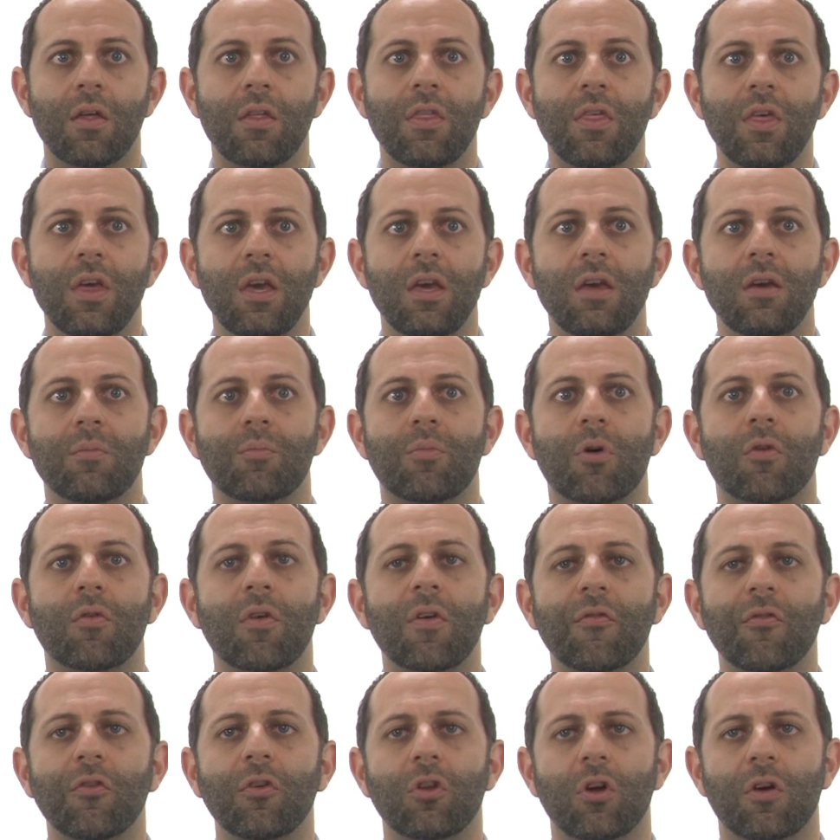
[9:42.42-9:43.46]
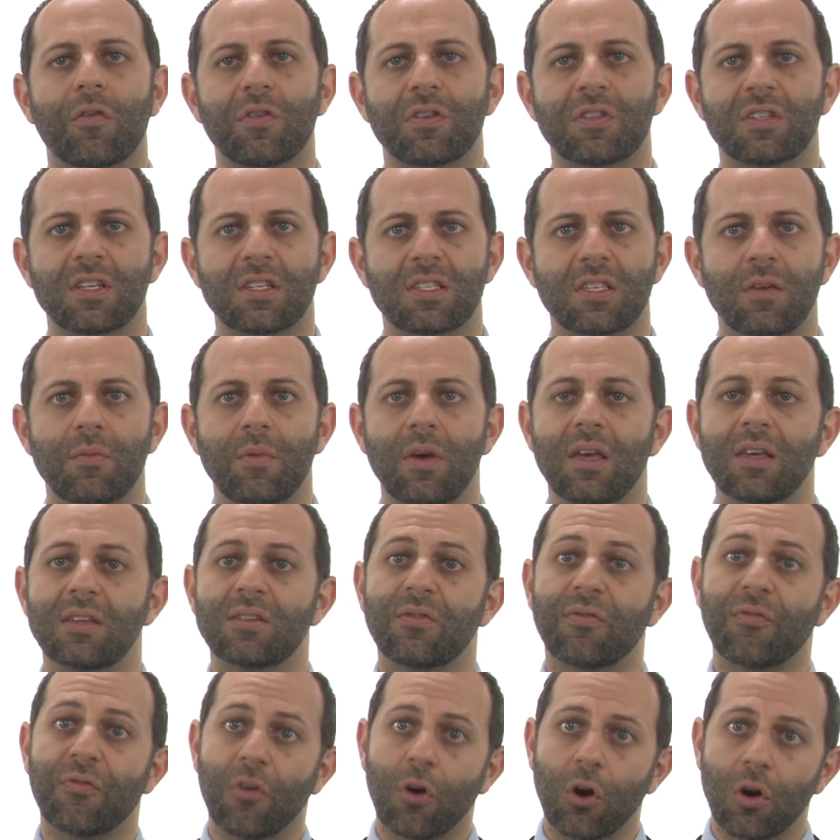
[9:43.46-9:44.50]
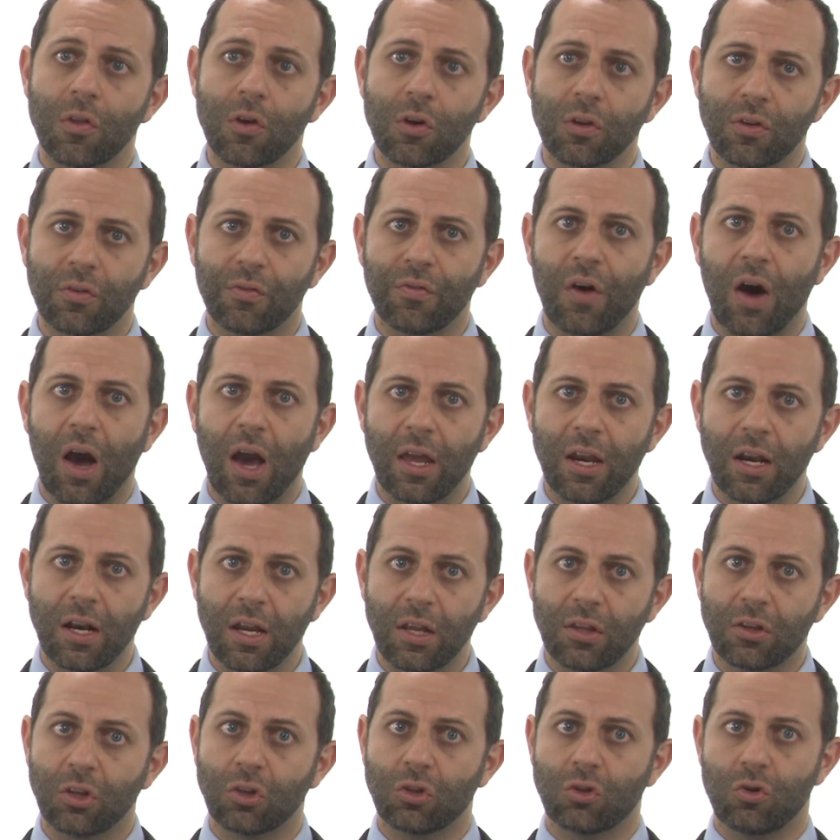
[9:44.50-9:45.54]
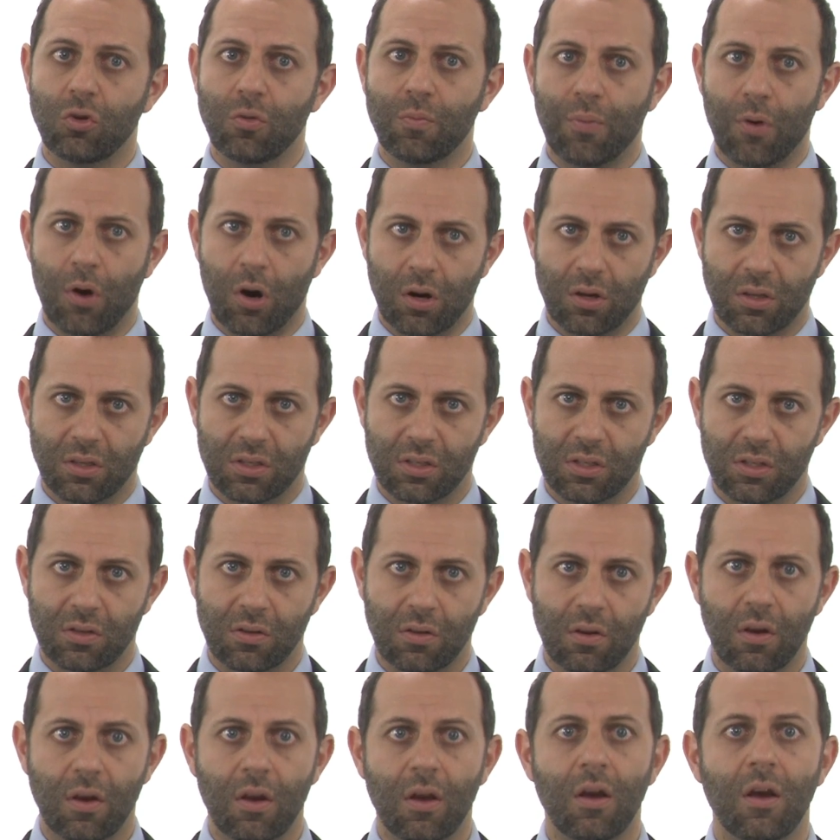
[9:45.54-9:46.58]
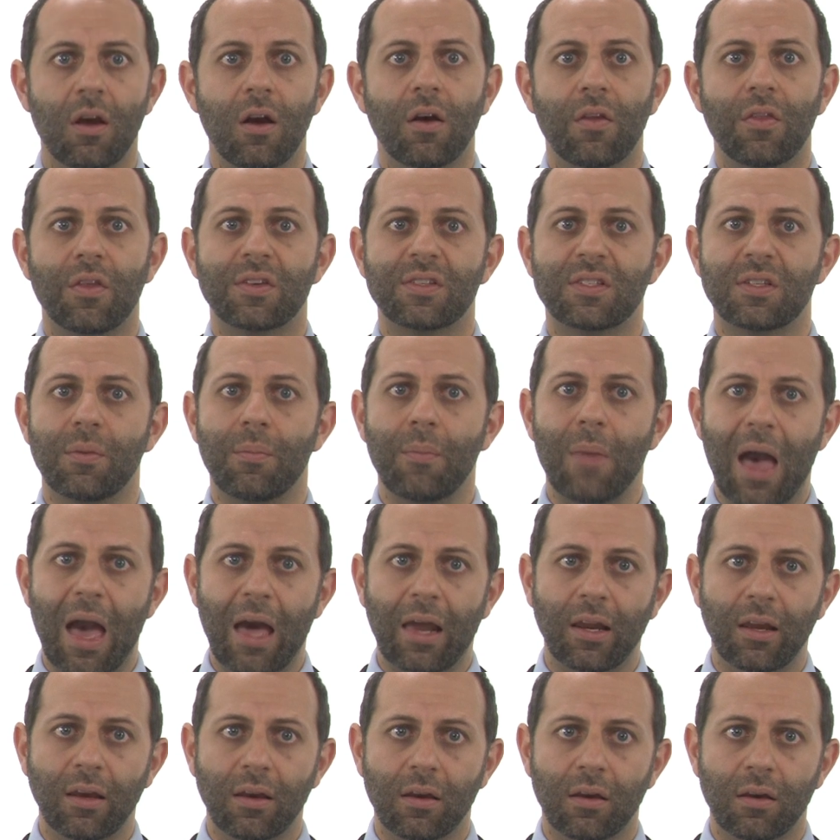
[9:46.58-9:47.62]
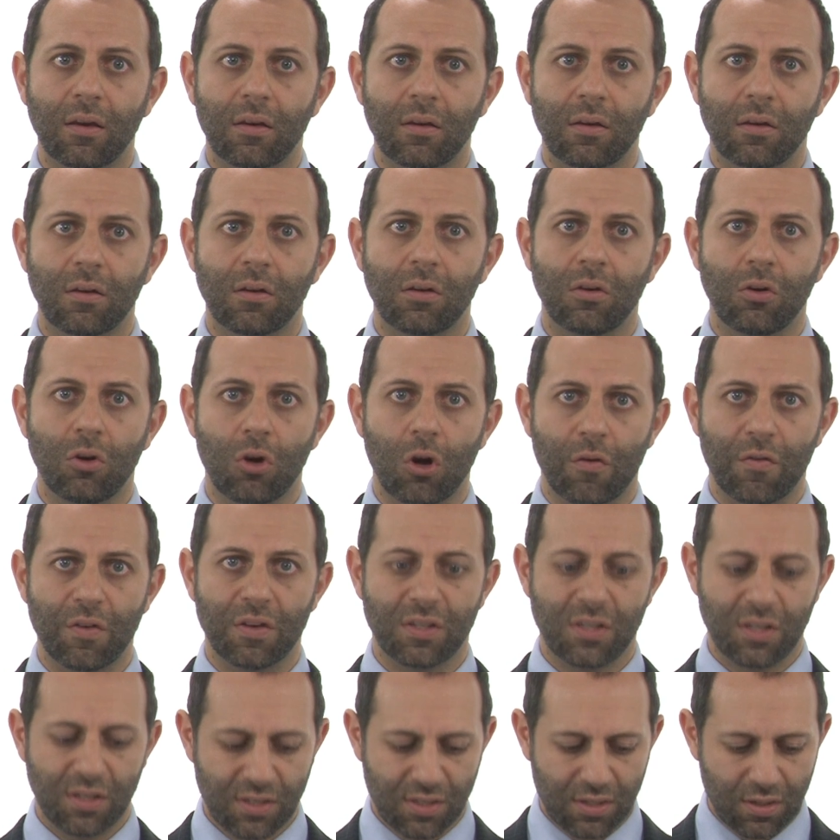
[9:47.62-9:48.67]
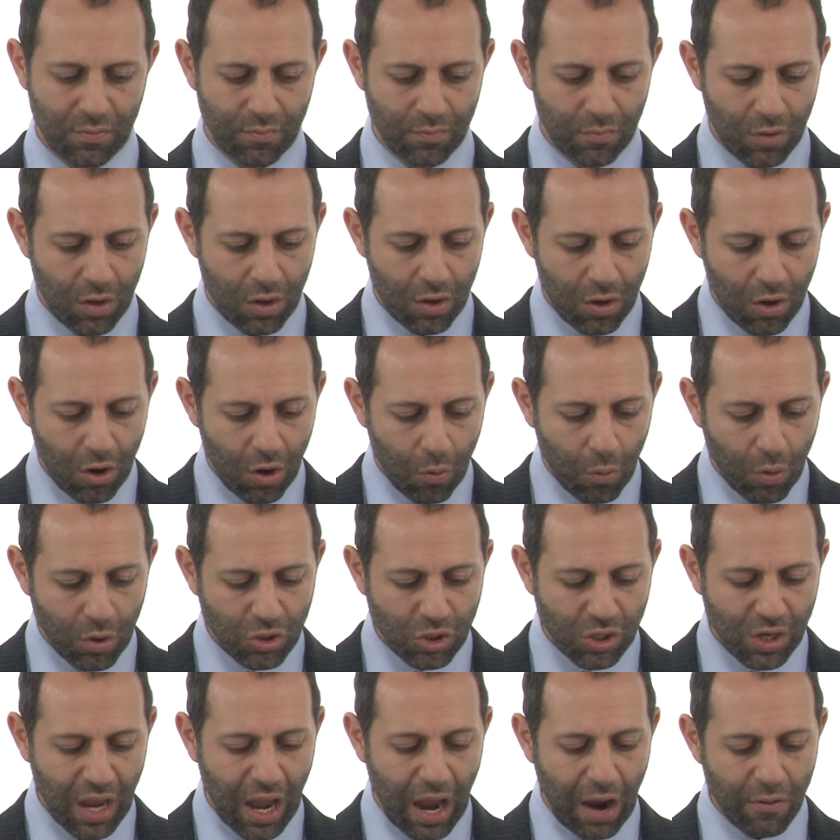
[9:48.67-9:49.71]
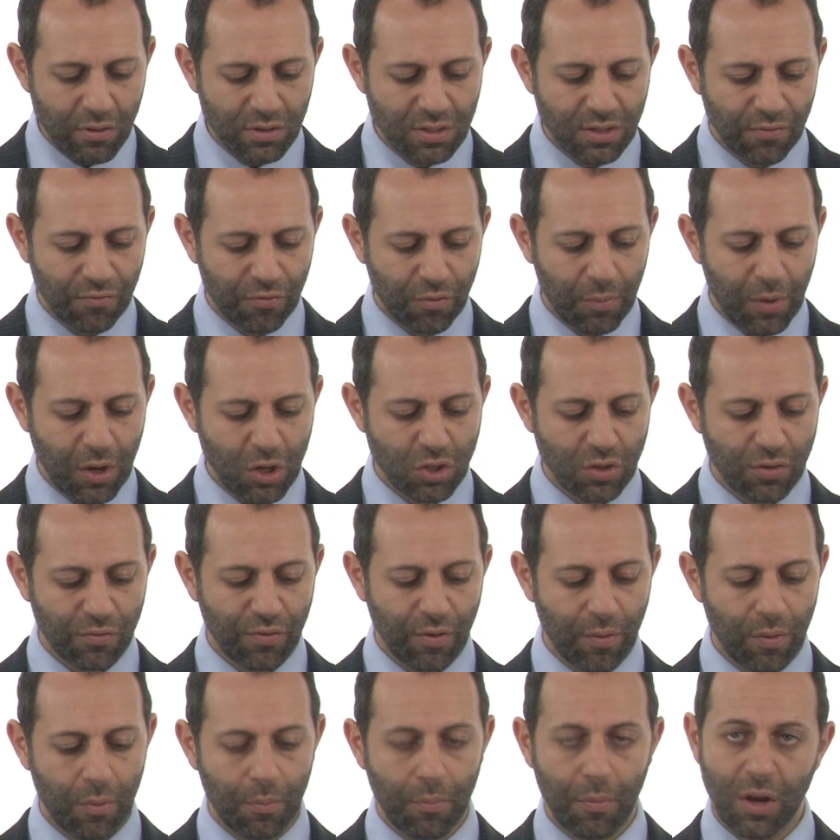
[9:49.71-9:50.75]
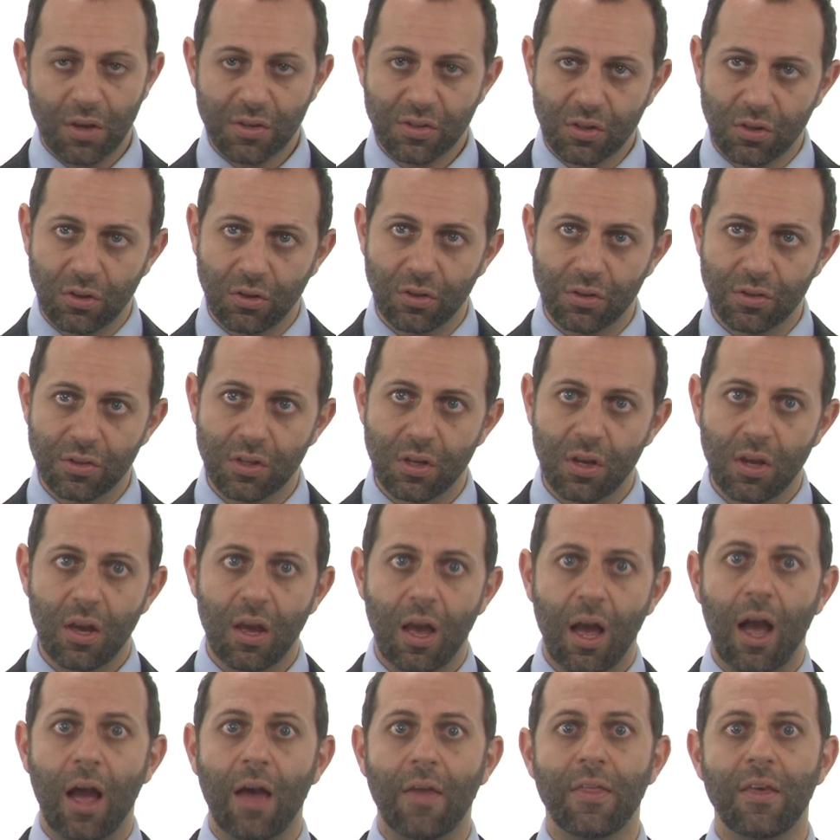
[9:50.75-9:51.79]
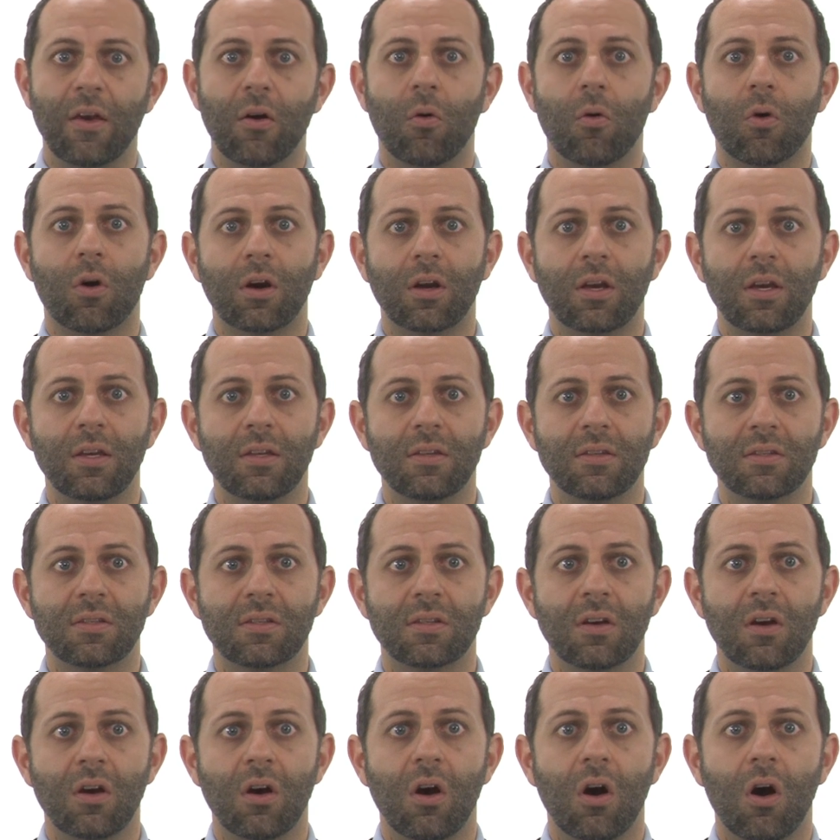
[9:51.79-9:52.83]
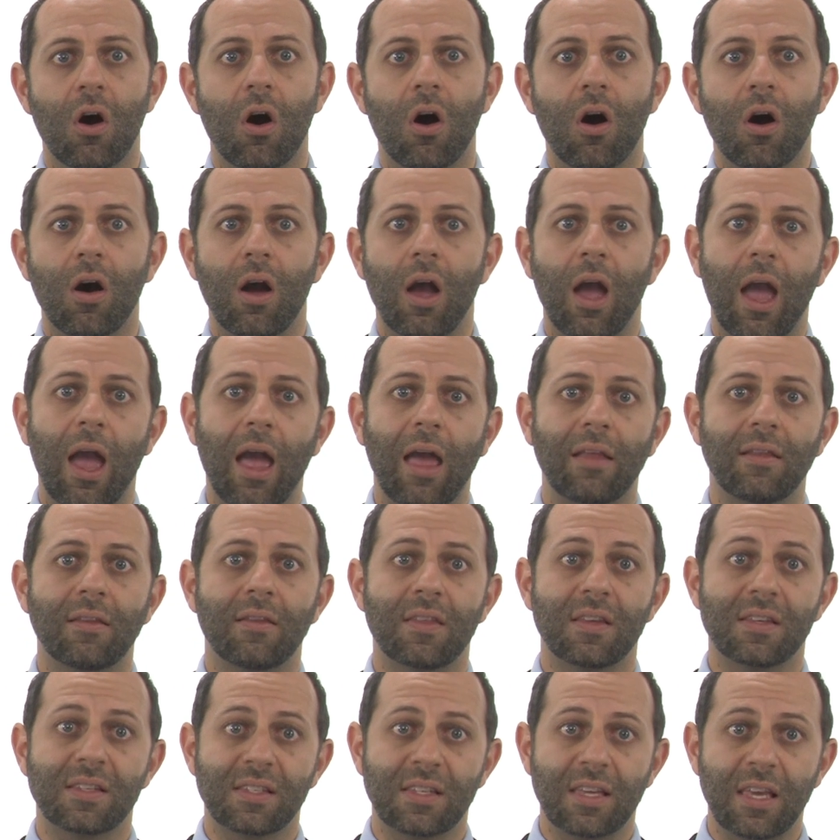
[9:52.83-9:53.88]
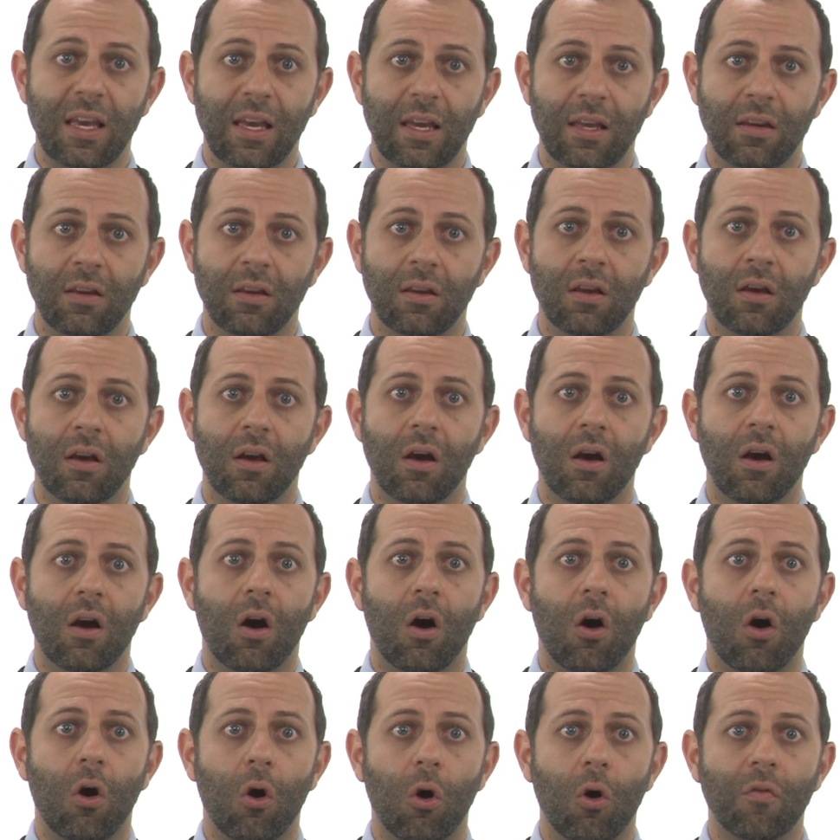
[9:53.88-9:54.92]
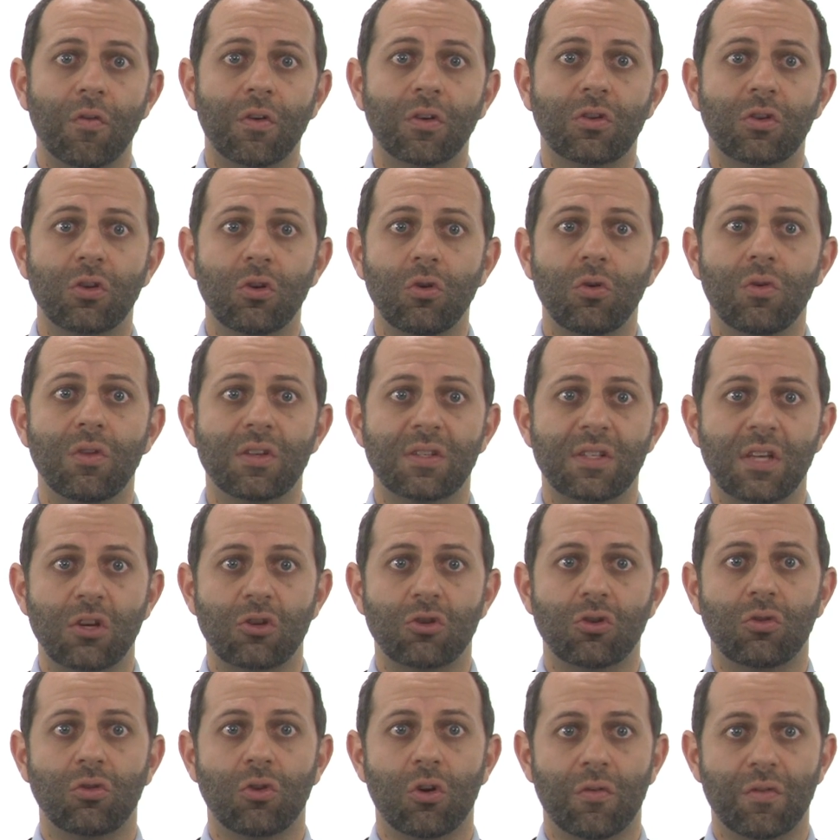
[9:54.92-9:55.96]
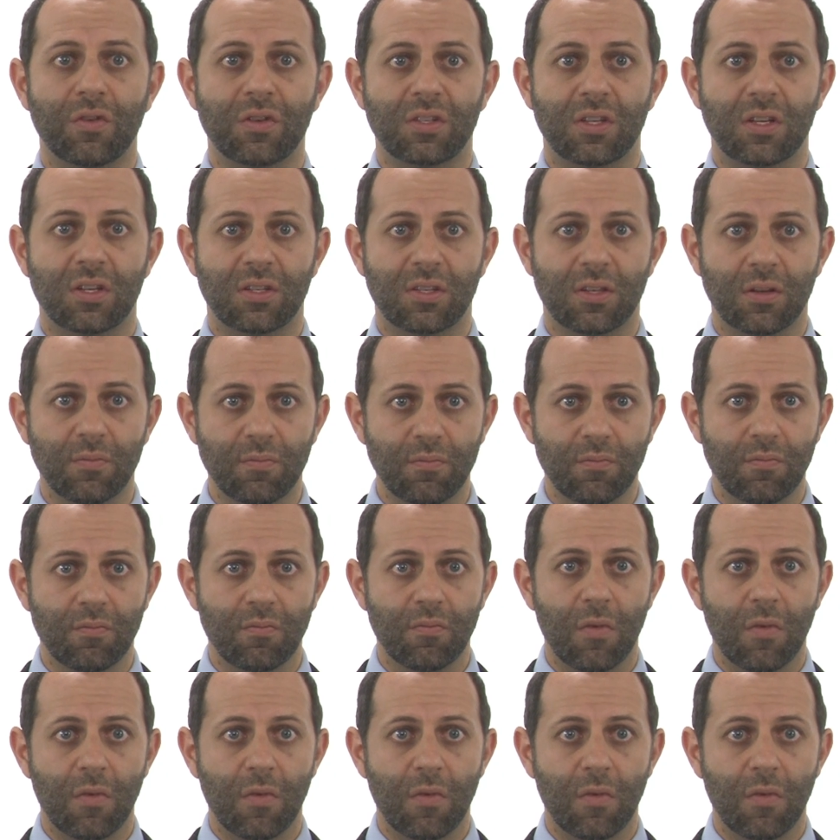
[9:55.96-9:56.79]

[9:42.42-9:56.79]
the peripheral nervous system is further divided into two parts. The somatic nervous system, which carries information from the muscles and the organs and the skin over to the central nervous system.